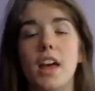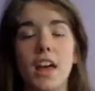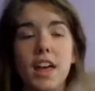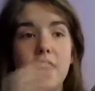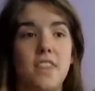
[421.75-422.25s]

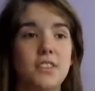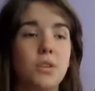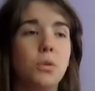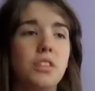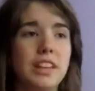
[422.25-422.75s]
This whole
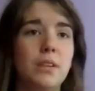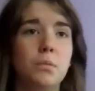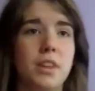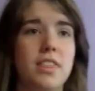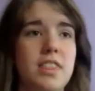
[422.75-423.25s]
thing with
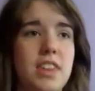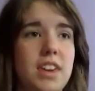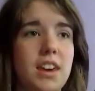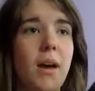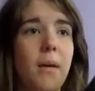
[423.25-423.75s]
the
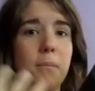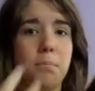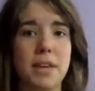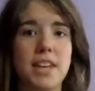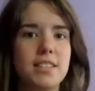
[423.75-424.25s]

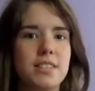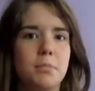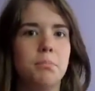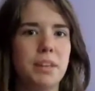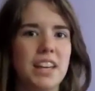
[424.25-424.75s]
Beast
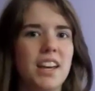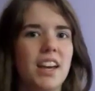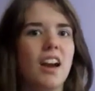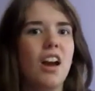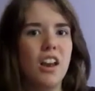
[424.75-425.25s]
being
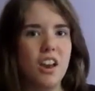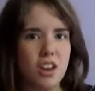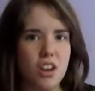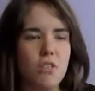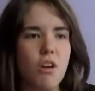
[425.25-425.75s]

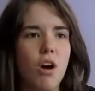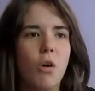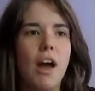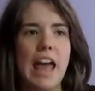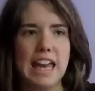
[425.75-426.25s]
Nero
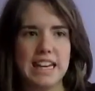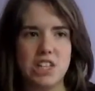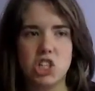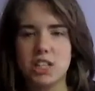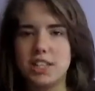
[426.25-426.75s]
and
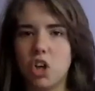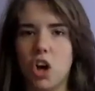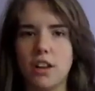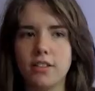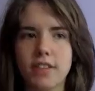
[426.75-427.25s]
just all of
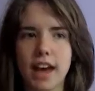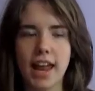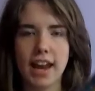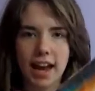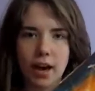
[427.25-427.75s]
that, and
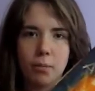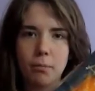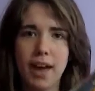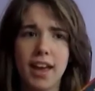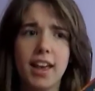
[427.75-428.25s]
how
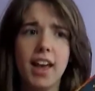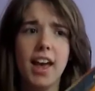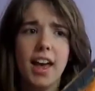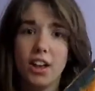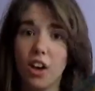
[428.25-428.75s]
Meg
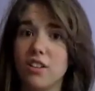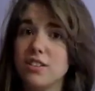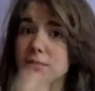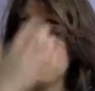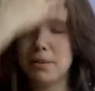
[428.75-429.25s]
calls him the
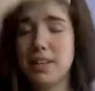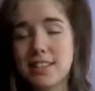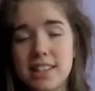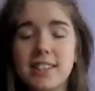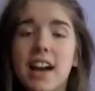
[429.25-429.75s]
Beast, it's
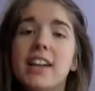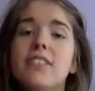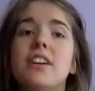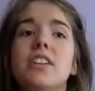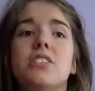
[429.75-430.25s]
kind of like
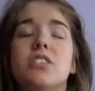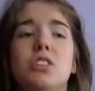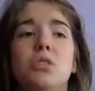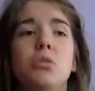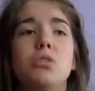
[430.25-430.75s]
this
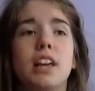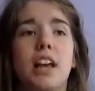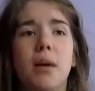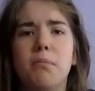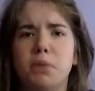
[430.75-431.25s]
huge like
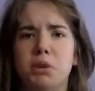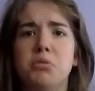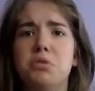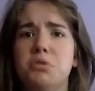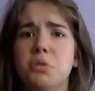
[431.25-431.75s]
abuse
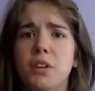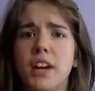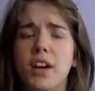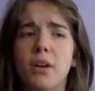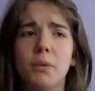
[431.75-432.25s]
story
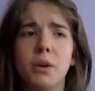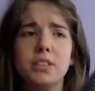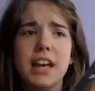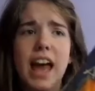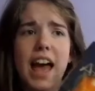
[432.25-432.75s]
almost,
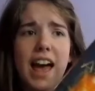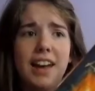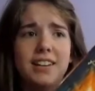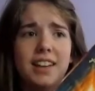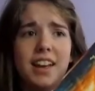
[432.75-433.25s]
and
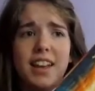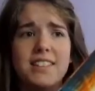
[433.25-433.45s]
it's